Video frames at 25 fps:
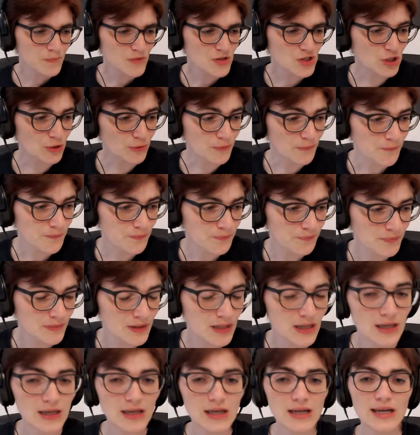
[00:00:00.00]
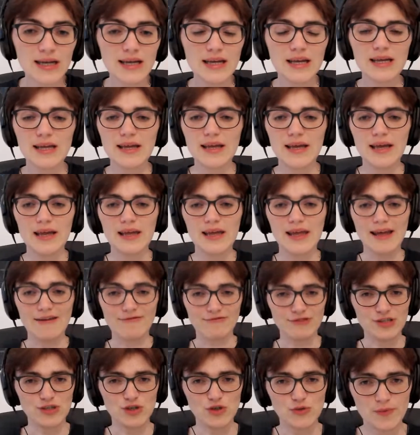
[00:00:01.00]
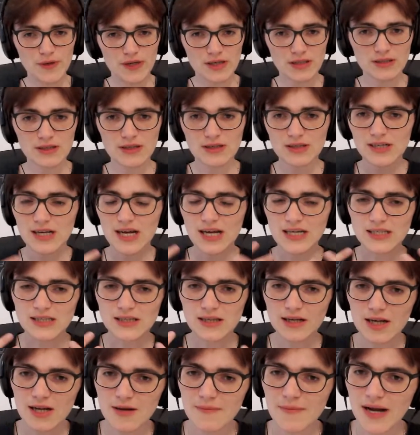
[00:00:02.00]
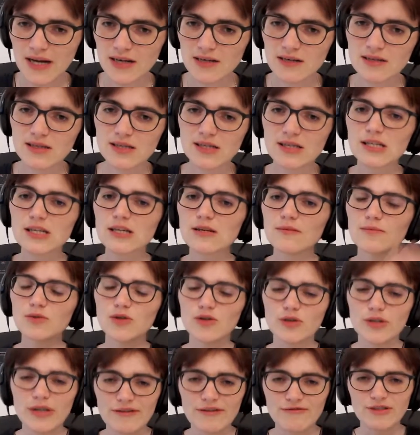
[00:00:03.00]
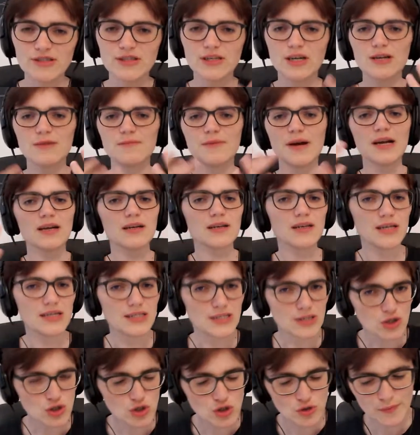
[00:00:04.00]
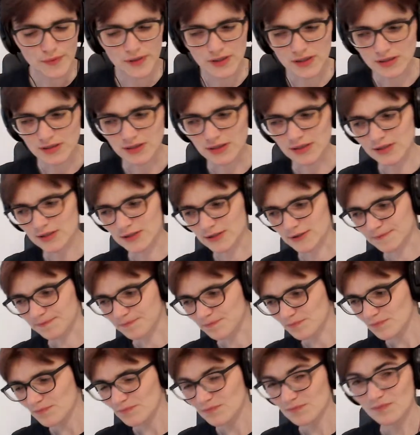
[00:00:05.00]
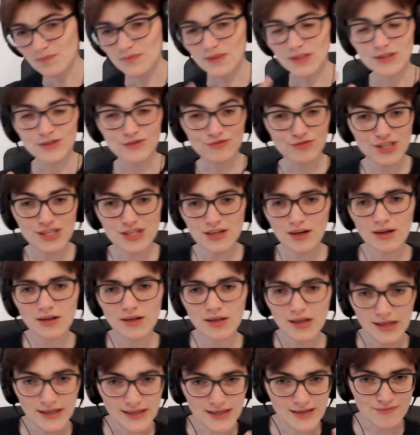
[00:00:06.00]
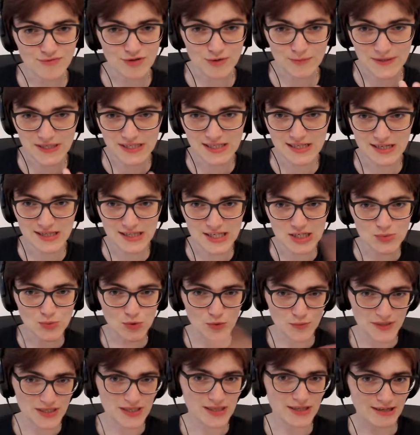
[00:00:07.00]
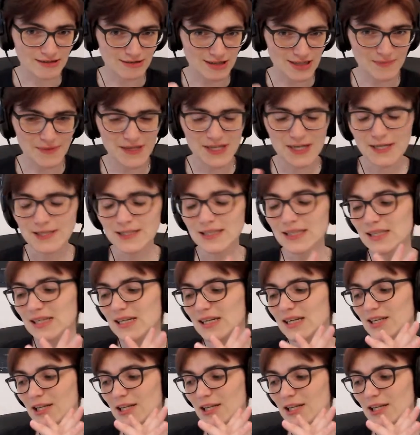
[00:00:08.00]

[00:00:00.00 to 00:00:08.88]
So, every superconductor has diamagnetism. Not every diamagnet is a superconductor. The reason I keep repeating this will be clear in a minute.